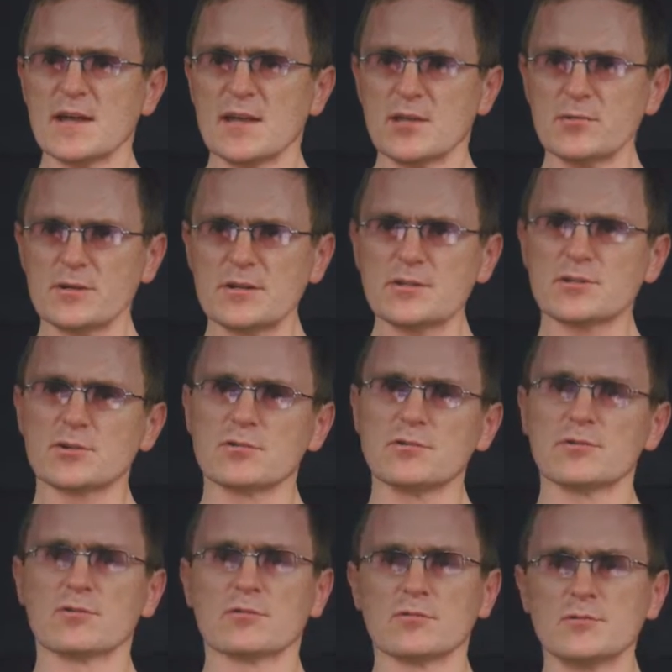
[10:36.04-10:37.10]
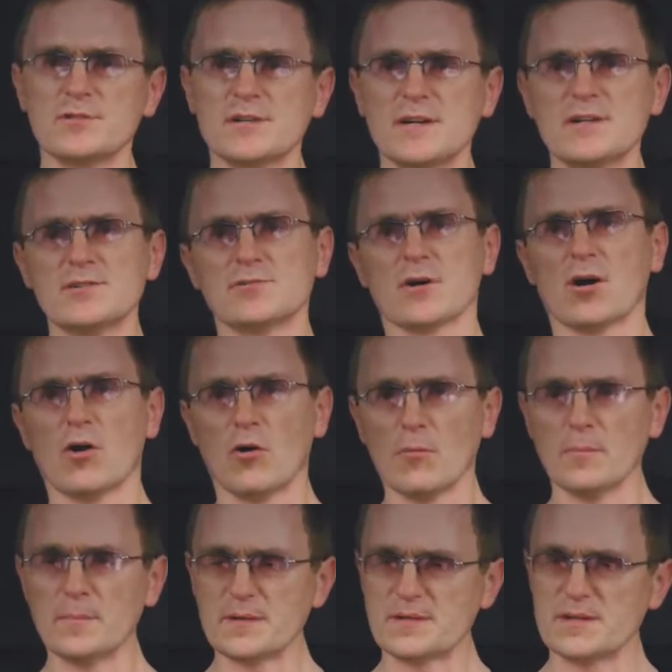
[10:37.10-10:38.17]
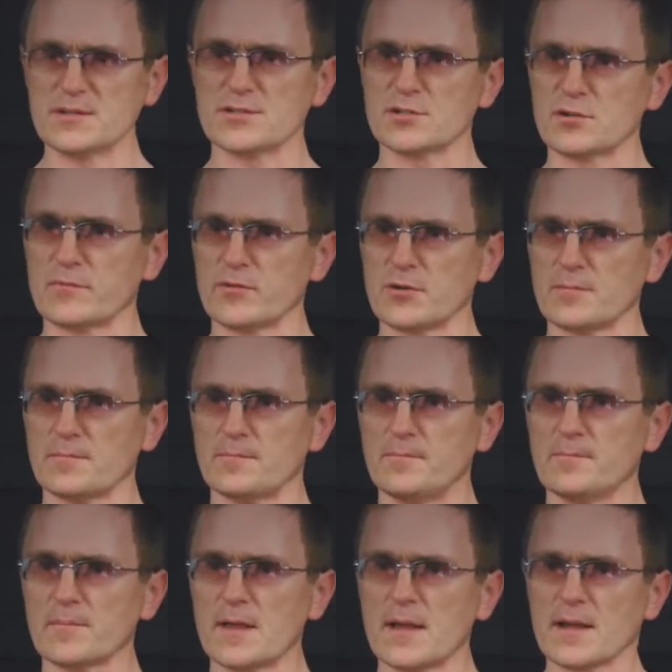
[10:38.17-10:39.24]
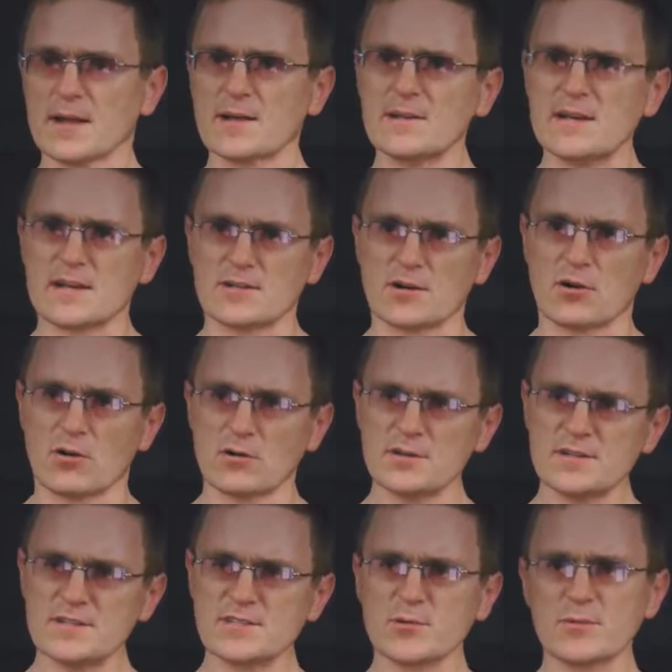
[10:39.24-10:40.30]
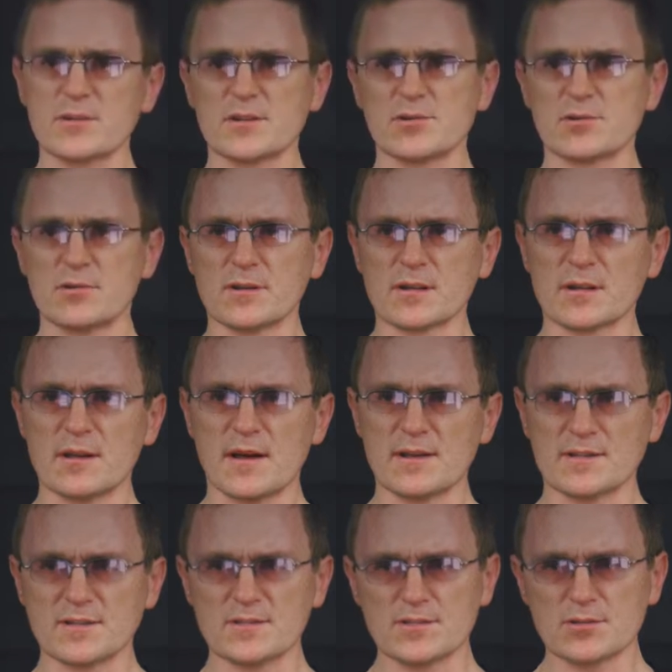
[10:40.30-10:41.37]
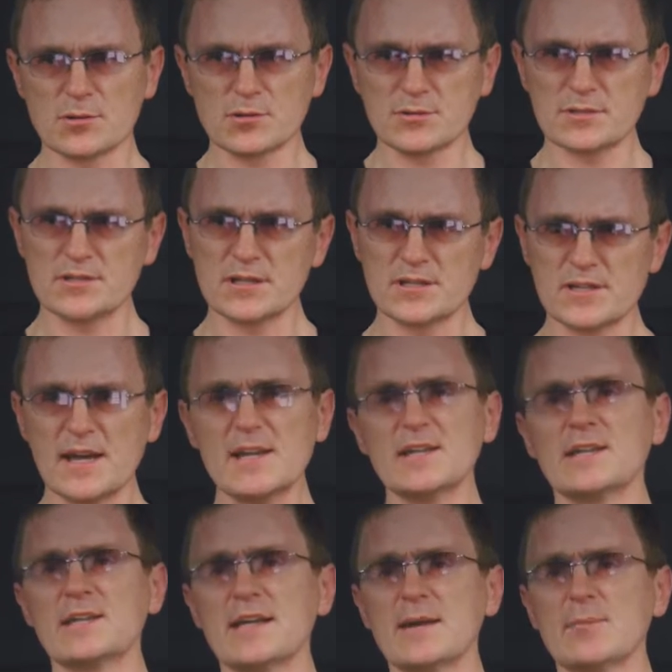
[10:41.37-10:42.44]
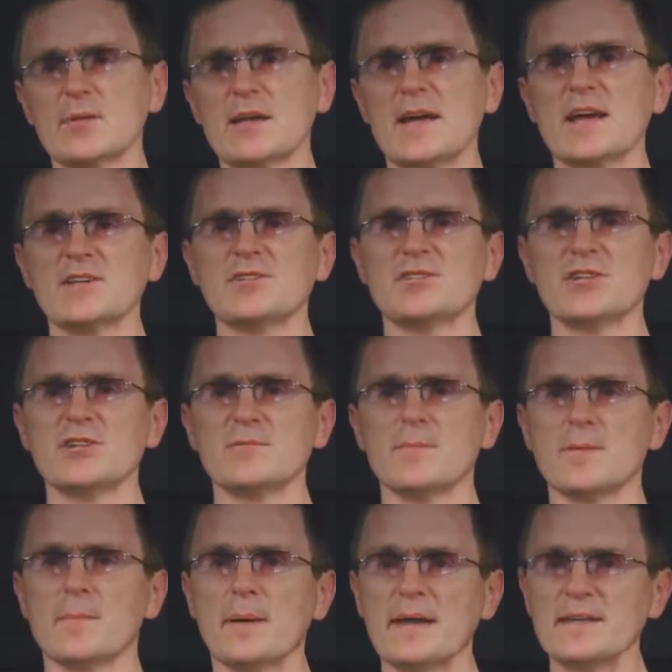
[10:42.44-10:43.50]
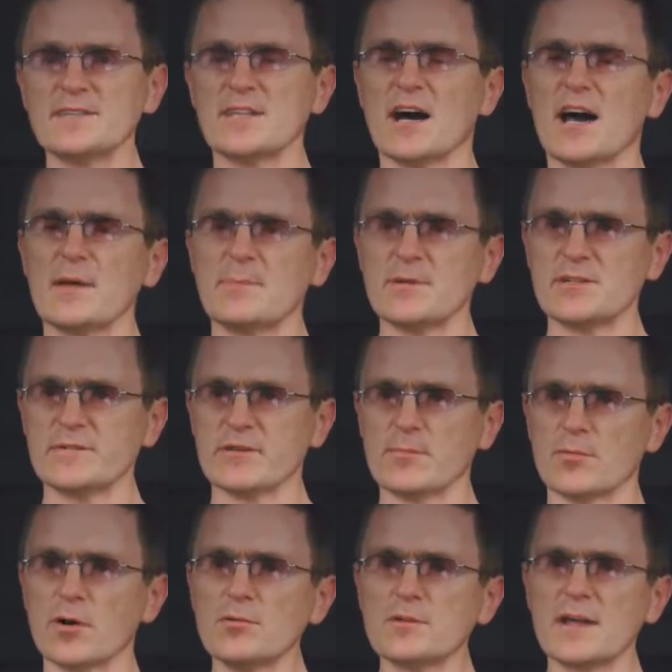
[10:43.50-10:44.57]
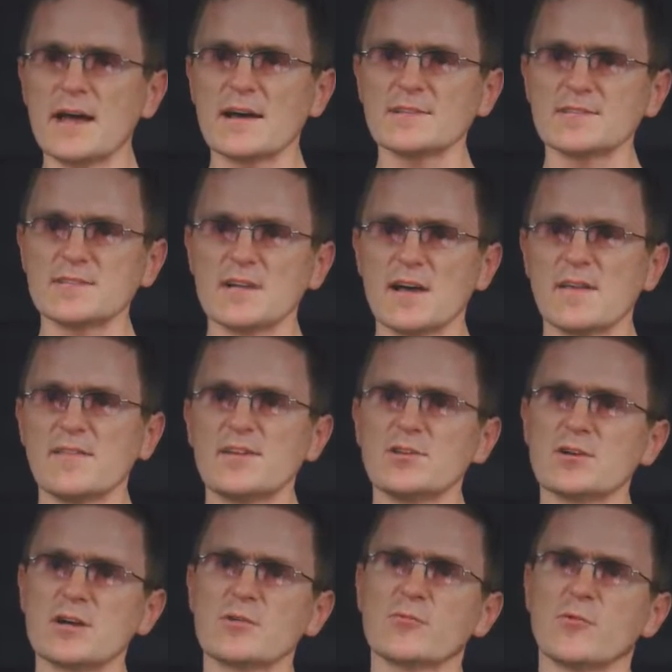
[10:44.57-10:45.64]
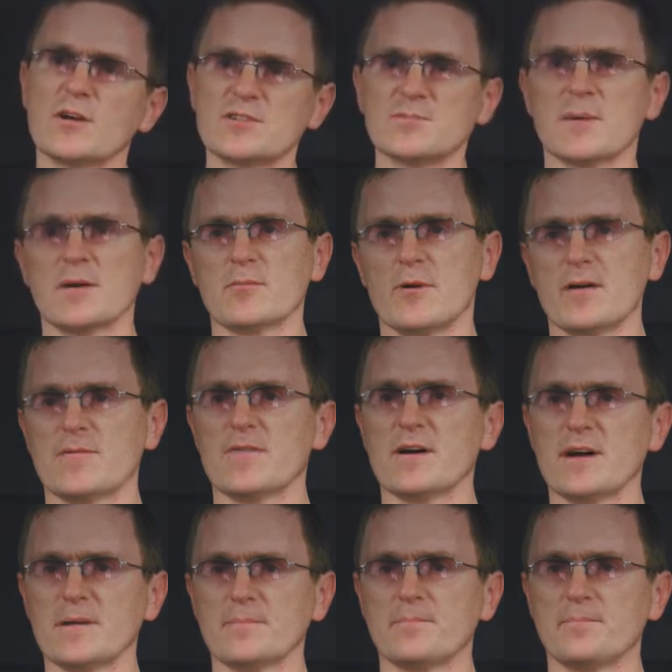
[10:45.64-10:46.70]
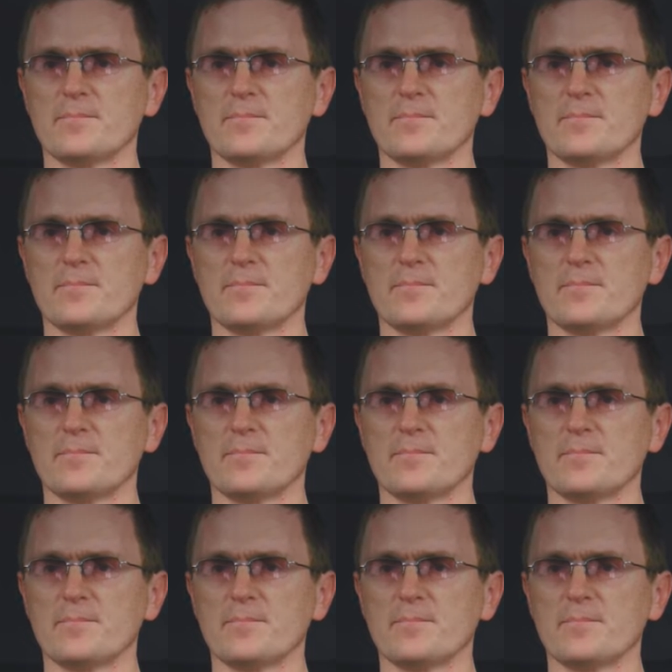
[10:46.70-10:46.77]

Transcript: you can turn your router into a home media server. Connect a hard disk with a torrent client installed on it and enable HTTP-based IPTV broadcasts that you can watch by Wi-Fi.